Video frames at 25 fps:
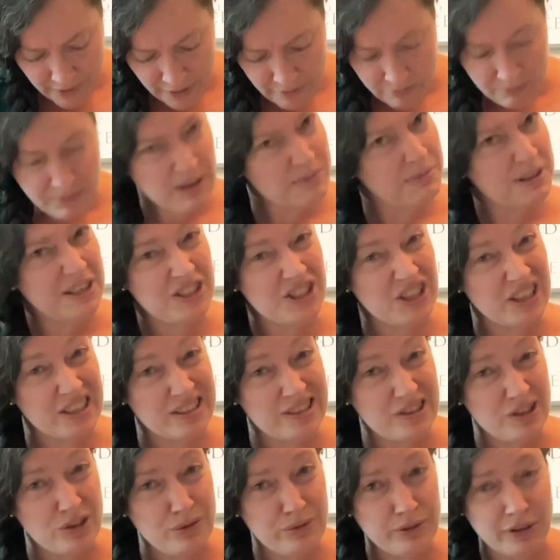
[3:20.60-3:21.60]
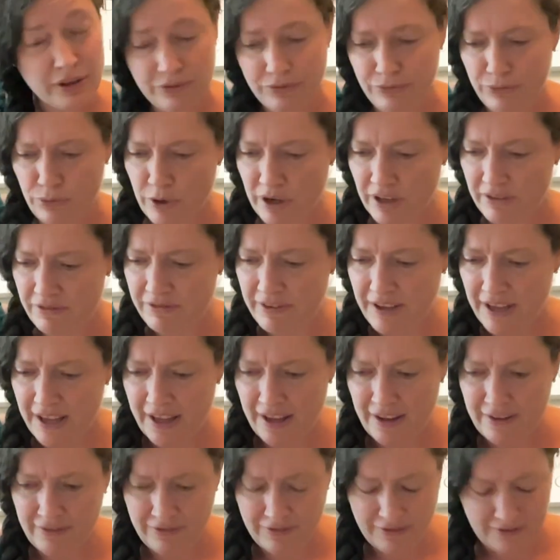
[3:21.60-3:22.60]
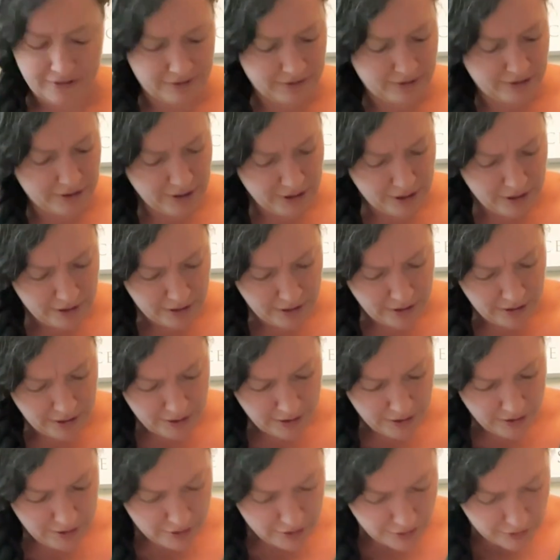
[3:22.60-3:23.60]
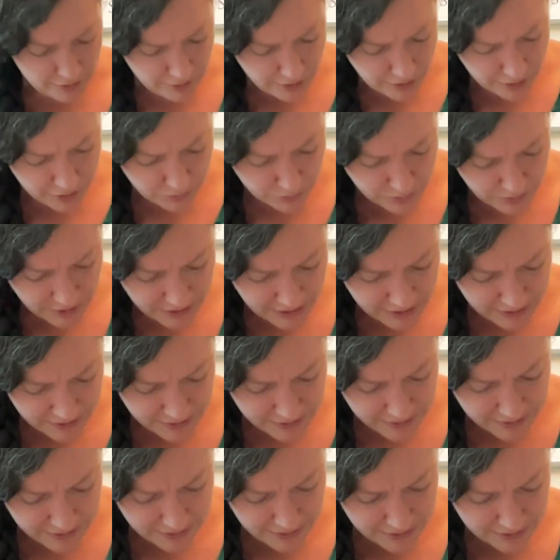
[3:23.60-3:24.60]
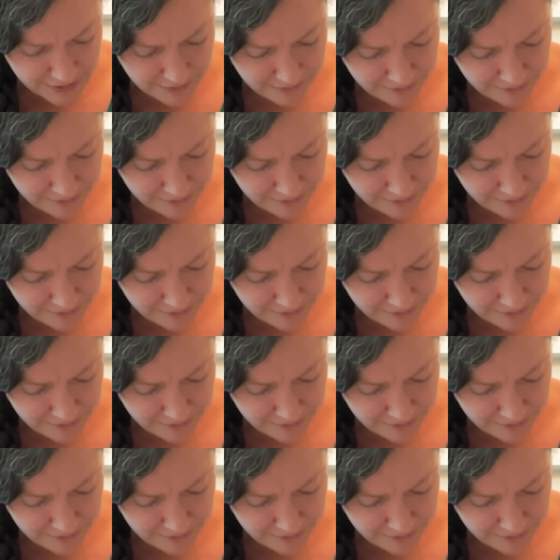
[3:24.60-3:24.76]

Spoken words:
Maybe just over a 45-degree twist.